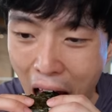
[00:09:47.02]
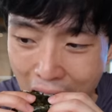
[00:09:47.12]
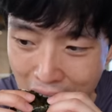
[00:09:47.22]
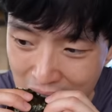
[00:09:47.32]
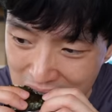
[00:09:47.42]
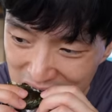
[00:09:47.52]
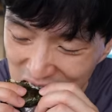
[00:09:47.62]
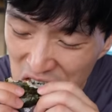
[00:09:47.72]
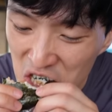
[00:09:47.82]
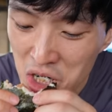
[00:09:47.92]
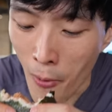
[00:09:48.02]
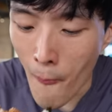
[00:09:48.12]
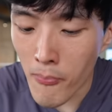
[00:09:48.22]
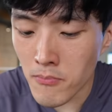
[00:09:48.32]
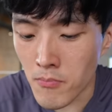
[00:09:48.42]
and the dried seaweed was
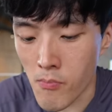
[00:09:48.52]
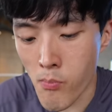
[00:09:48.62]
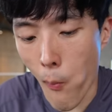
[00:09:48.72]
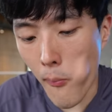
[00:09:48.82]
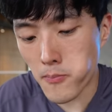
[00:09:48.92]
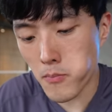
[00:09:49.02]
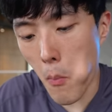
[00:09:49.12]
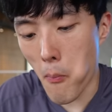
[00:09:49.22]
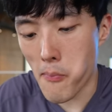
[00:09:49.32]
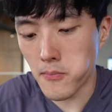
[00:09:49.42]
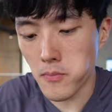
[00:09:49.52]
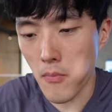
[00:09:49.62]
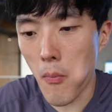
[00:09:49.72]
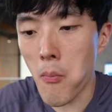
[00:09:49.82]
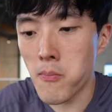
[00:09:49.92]
crispy, so maybe I just got a
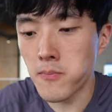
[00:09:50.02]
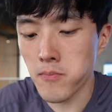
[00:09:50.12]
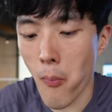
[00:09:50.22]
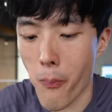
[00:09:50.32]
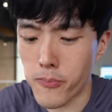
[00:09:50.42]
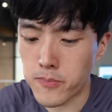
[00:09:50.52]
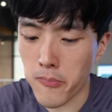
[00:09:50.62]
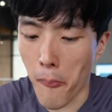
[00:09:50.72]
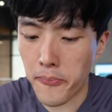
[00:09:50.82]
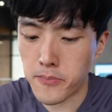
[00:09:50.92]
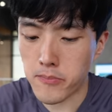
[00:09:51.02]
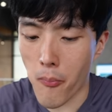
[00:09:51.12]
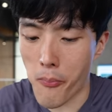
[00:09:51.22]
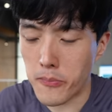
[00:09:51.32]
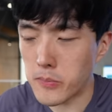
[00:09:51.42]
bad batch of rice.
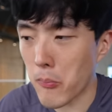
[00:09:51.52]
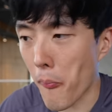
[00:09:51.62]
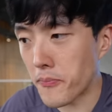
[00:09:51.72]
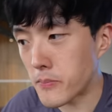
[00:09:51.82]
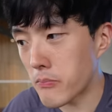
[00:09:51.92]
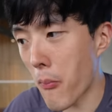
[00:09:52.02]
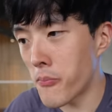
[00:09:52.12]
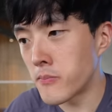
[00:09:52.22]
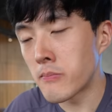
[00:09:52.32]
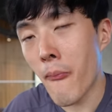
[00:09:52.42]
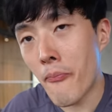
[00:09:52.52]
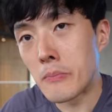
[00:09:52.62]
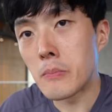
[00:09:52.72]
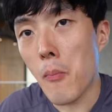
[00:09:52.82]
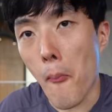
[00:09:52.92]
Even the best Asians make that
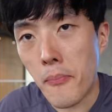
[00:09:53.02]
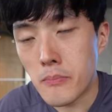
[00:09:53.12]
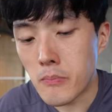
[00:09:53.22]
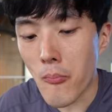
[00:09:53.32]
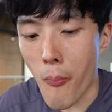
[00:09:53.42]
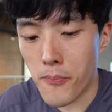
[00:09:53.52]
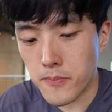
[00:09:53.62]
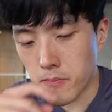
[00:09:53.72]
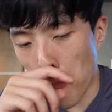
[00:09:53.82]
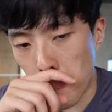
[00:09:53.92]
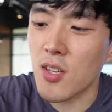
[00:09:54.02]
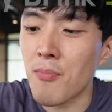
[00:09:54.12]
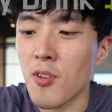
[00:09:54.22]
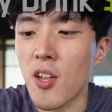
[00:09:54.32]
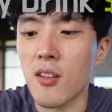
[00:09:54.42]
mistake sometimes, you know? because
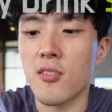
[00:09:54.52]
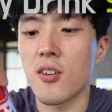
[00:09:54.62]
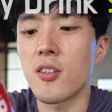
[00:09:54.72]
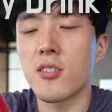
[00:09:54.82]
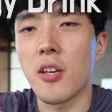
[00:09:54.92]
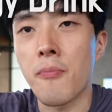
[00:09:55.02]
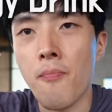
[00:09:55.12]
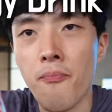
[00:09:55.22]
I'm getting thirsty.